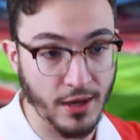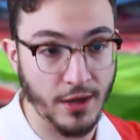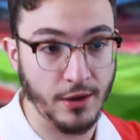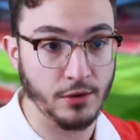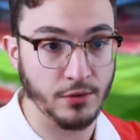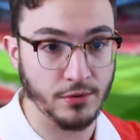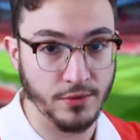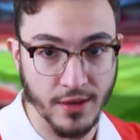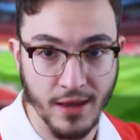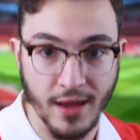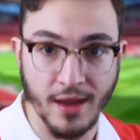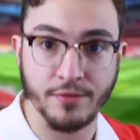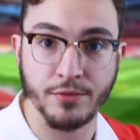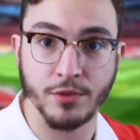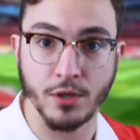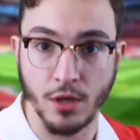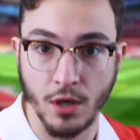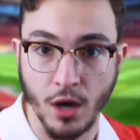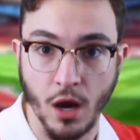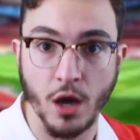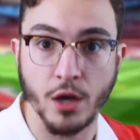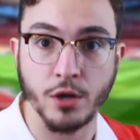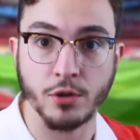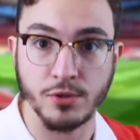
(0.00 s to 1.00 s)
how they have
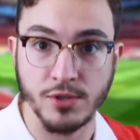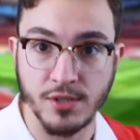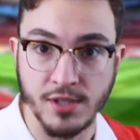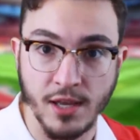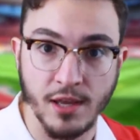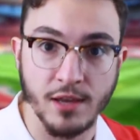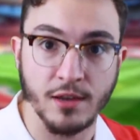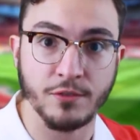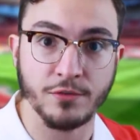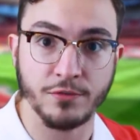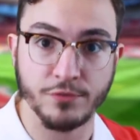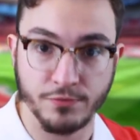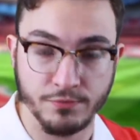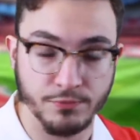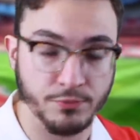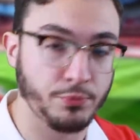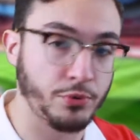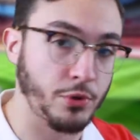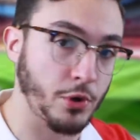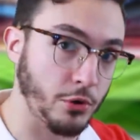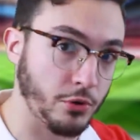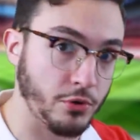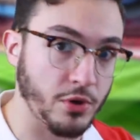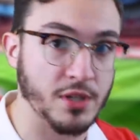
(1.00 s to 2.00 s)
the autosave,
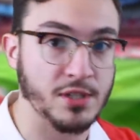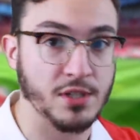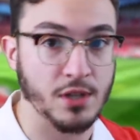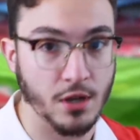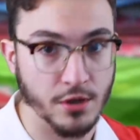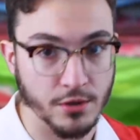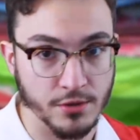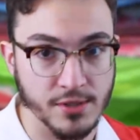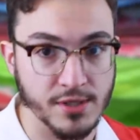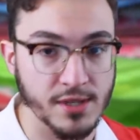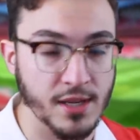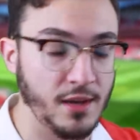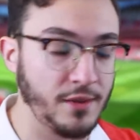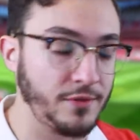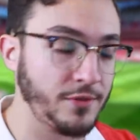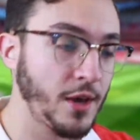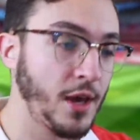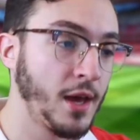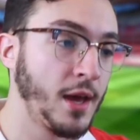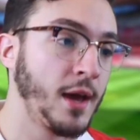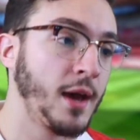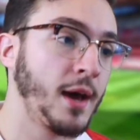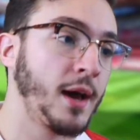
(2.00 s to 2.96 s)
progress autosave.